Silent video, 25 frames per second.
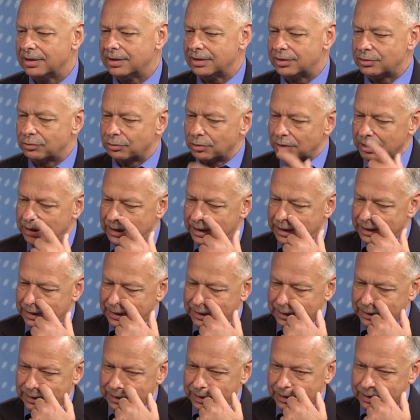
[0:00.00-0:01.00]
It's
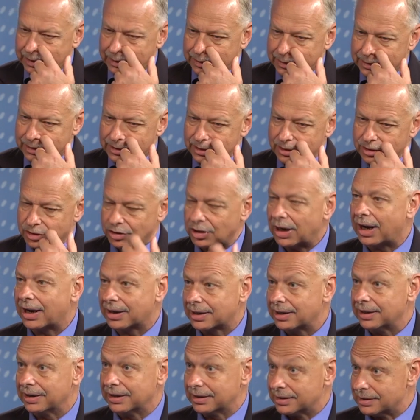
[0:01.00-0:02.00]
really
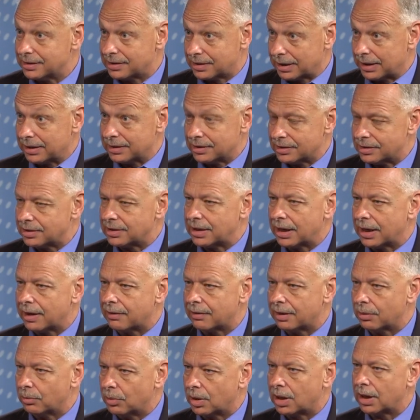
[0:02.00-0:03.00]
shocking and
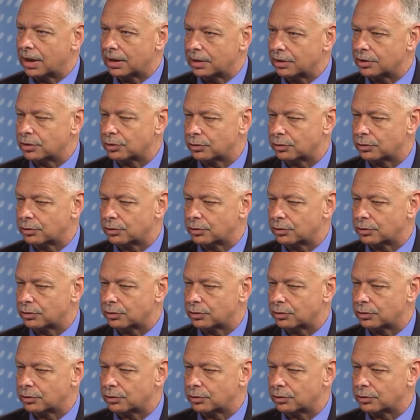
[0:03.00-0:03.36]
scary what kind of